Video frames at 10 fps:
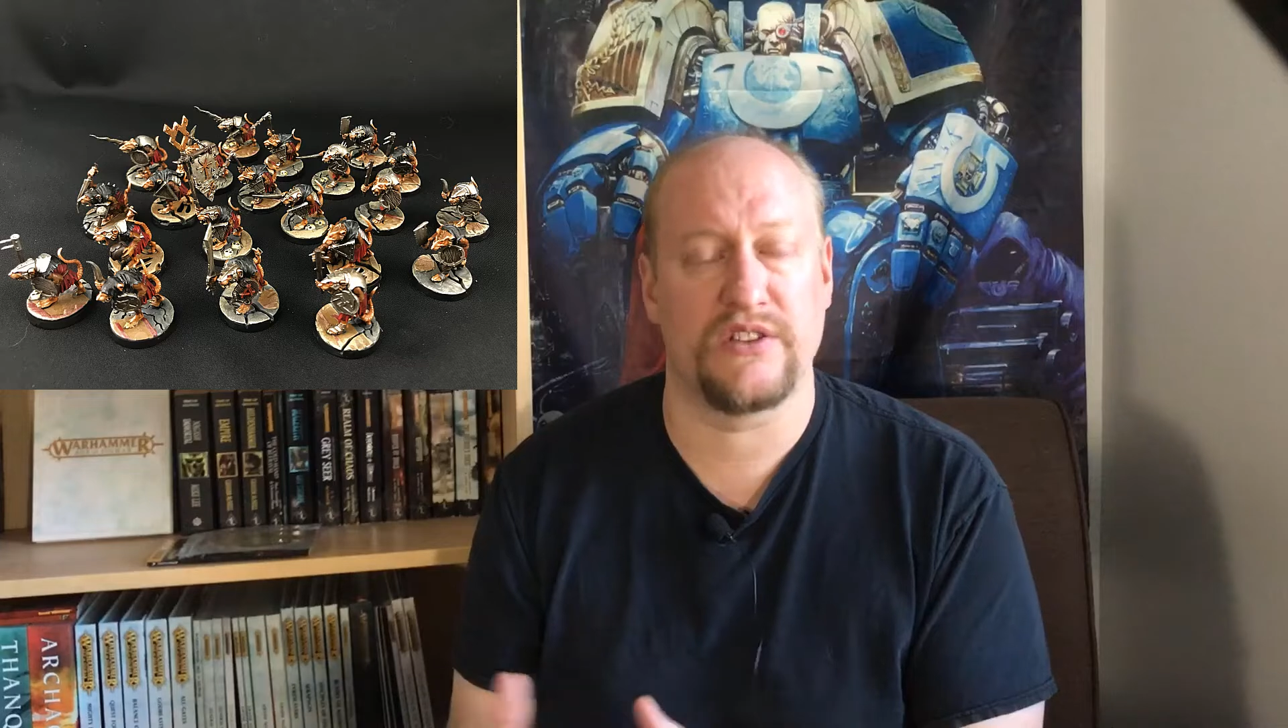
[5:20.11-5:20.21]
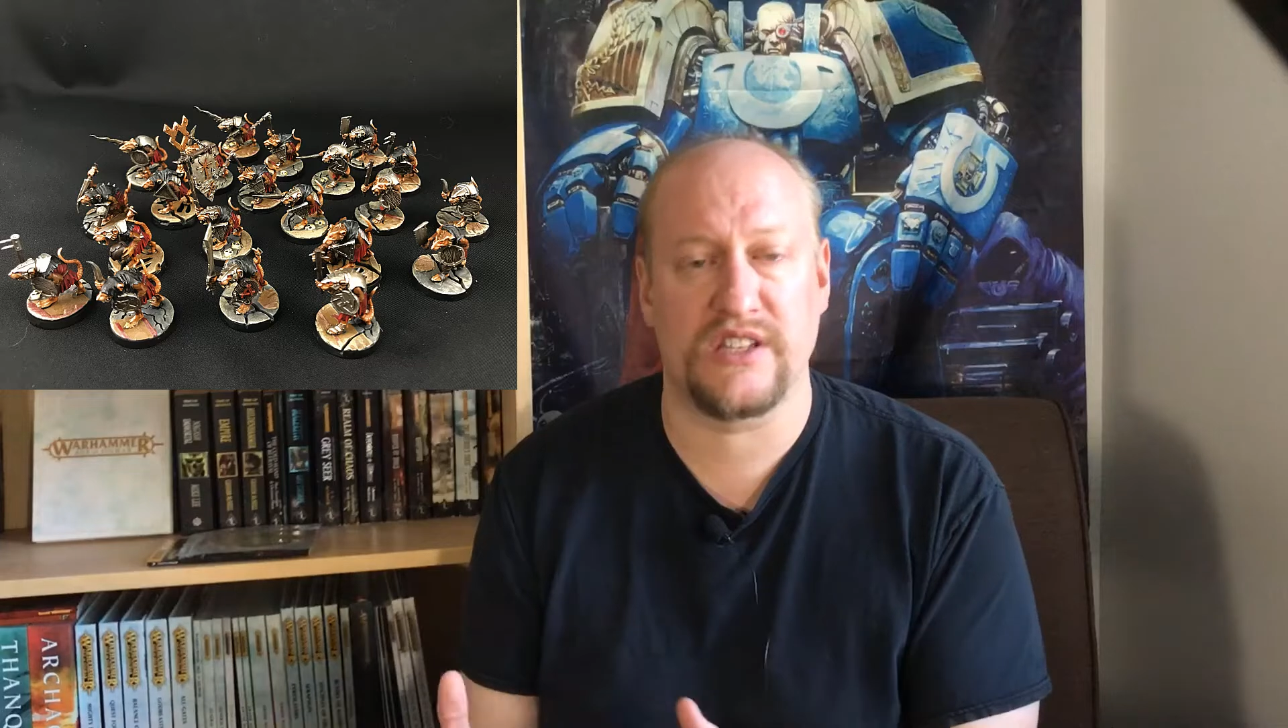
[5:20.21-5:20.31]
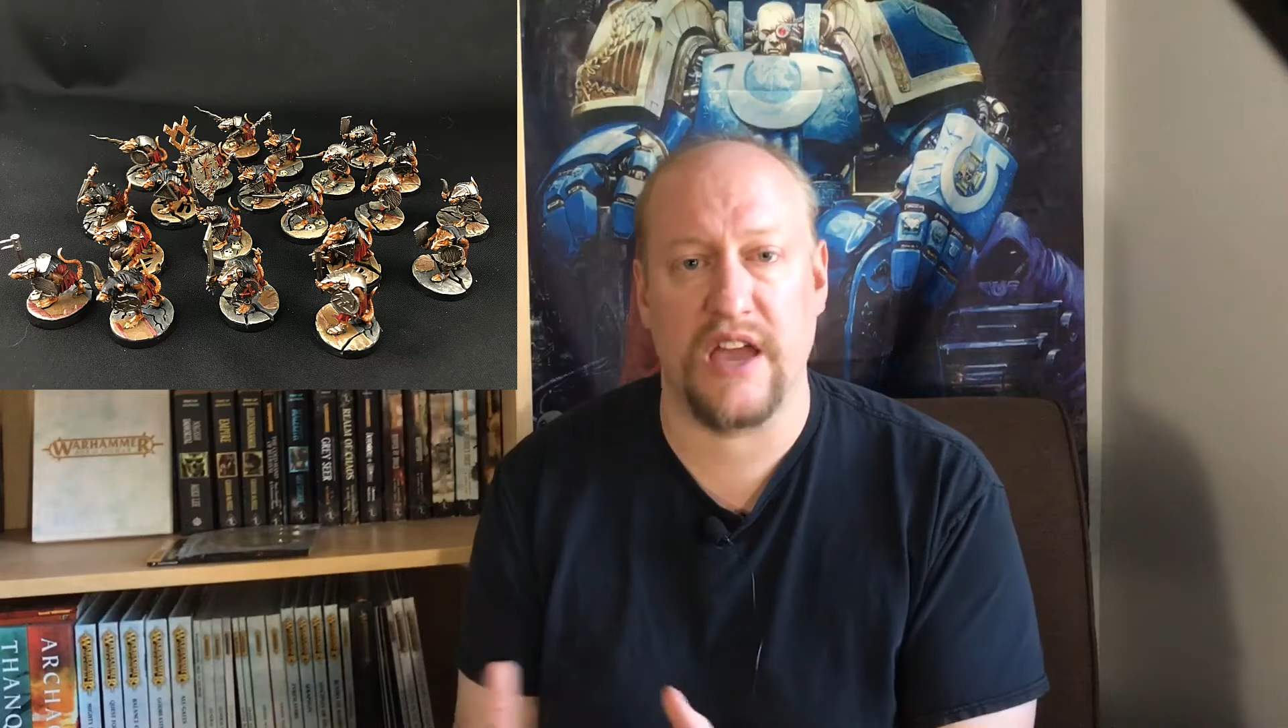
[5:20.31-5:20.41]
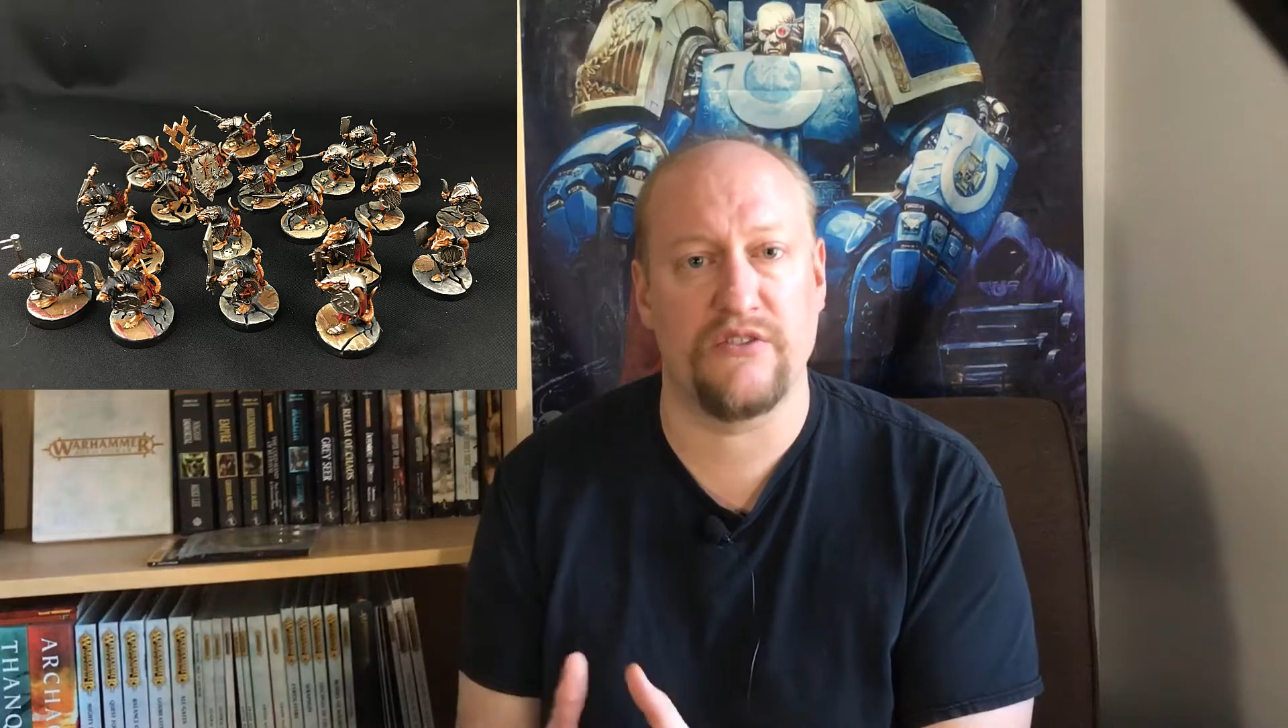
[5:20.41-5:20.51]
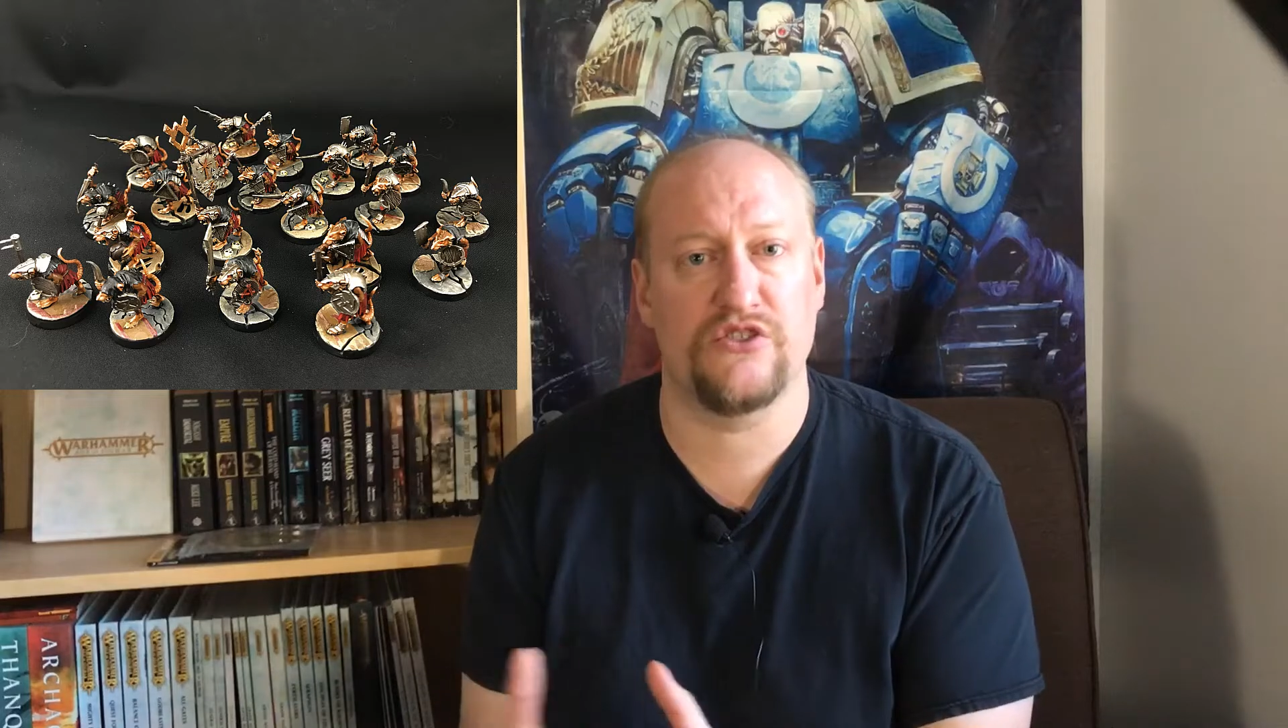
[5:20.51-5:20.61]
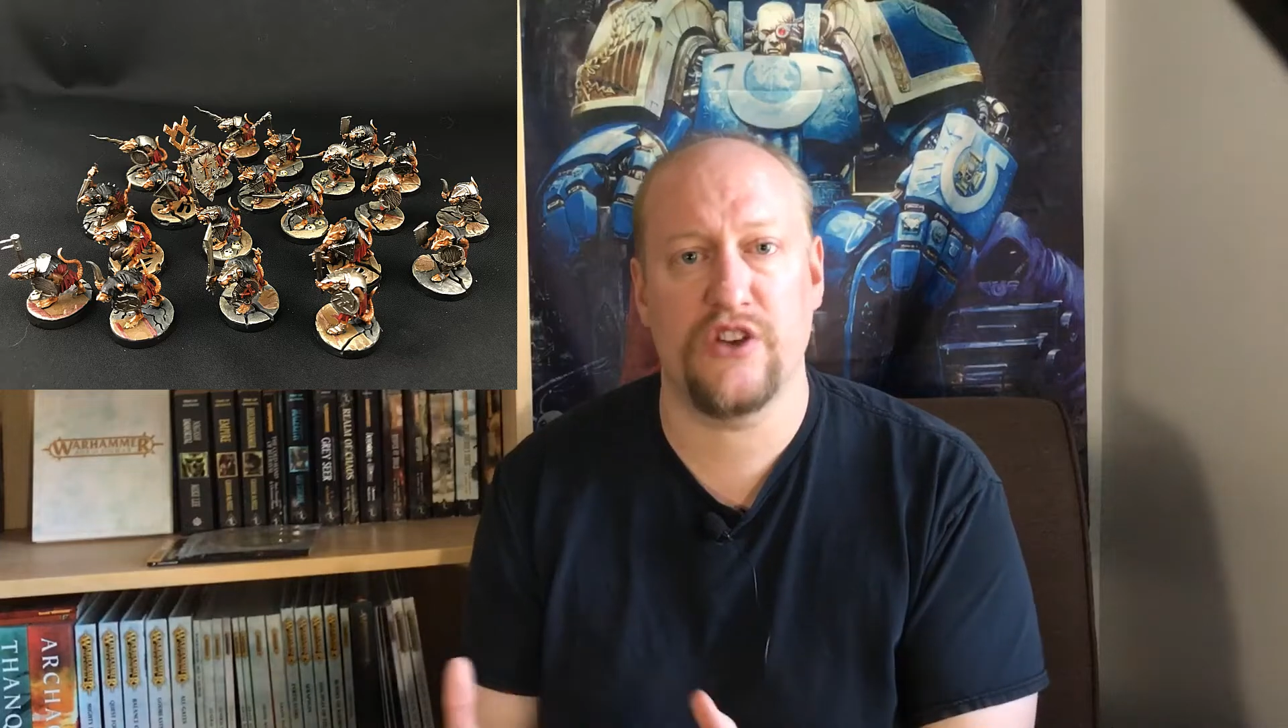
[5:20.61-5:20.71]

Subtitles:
Skaven